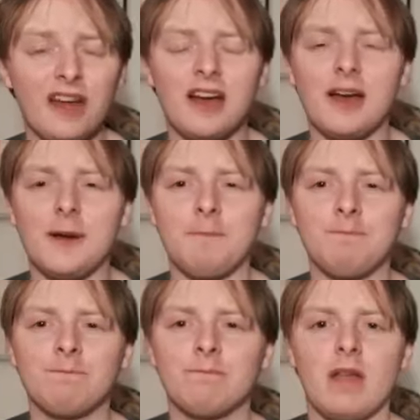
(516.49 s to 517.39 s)

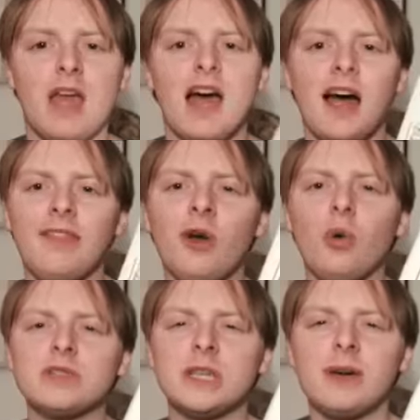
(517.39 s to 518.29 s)
And there
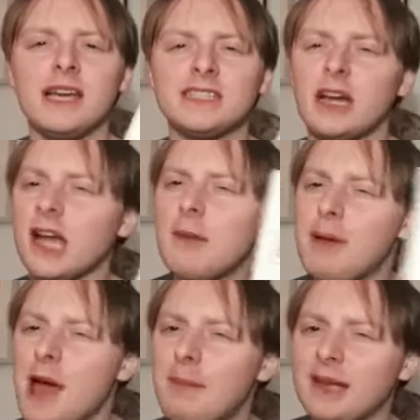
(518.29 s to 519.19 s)
also is like a
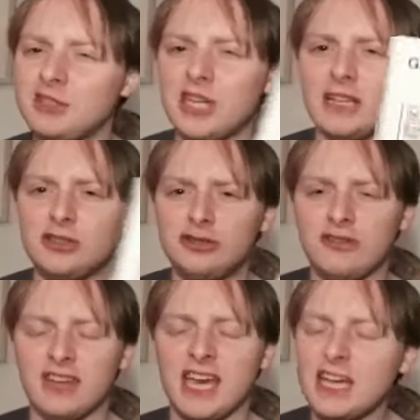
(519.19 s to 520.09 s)
bit about
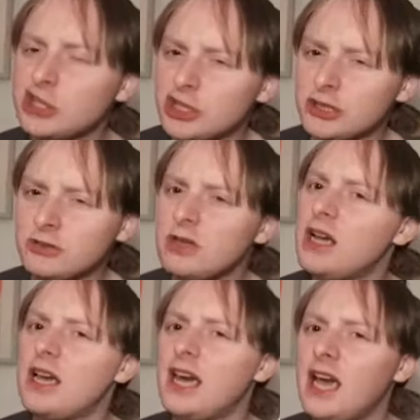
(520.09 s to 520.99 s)
gentrification
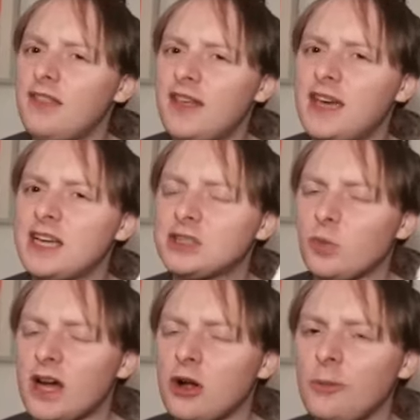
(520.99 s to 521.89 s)
in there as
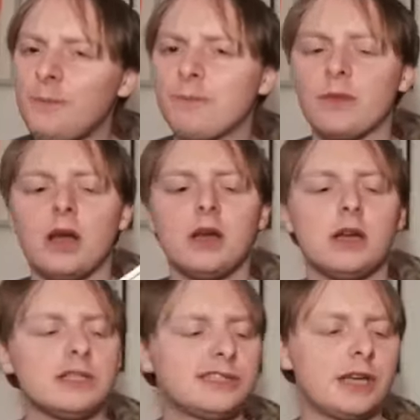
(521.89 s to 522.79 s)
well.
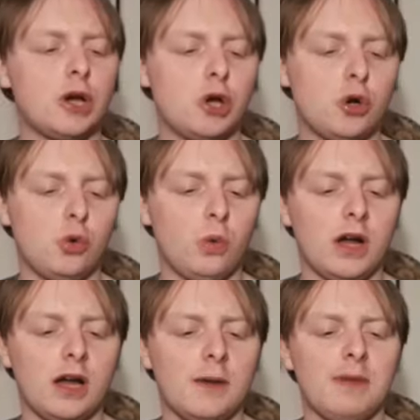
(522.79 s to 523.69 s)
So
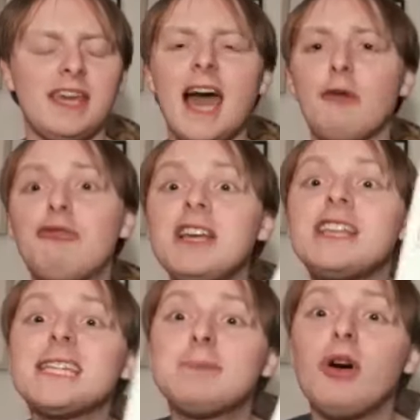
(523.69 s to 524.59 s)
yeah, read
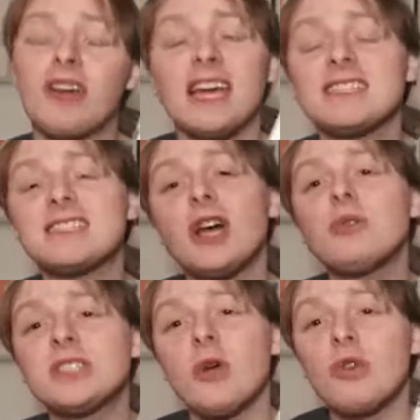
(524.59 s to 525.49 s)
this book. It's
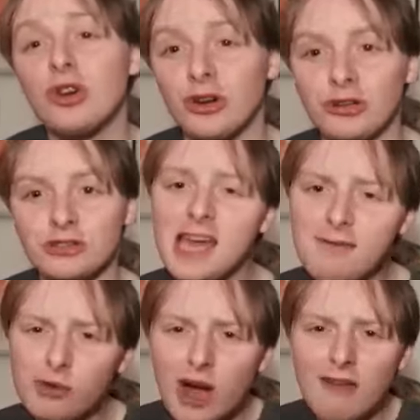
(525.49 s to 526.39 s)
so good. If
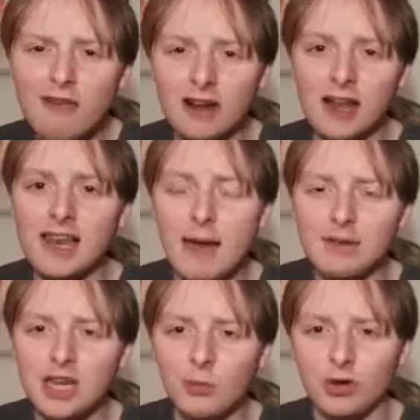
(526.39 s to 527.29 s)
you have read it, let me
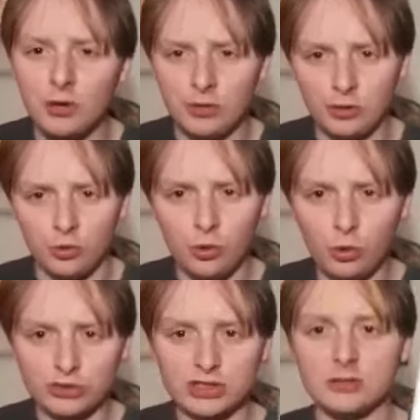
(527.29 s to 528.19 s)
know what you
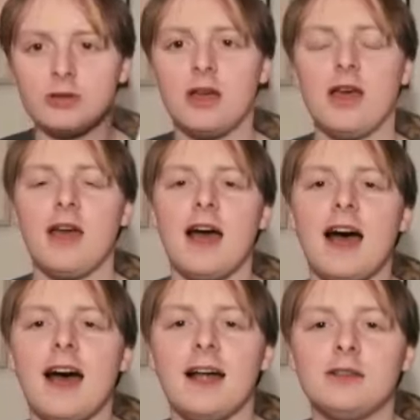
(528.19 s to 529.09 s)
thought.
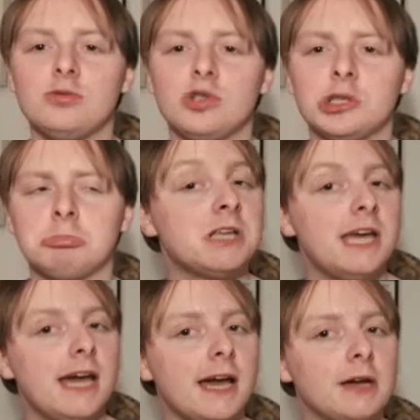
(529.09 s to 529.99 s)
And
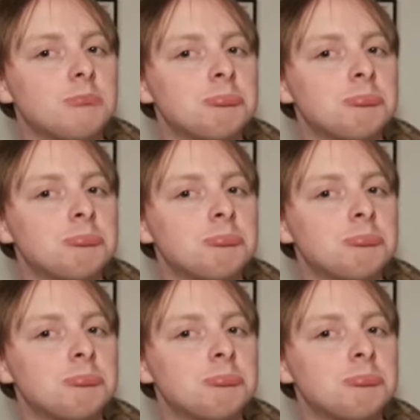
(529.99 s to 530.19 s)
yeah.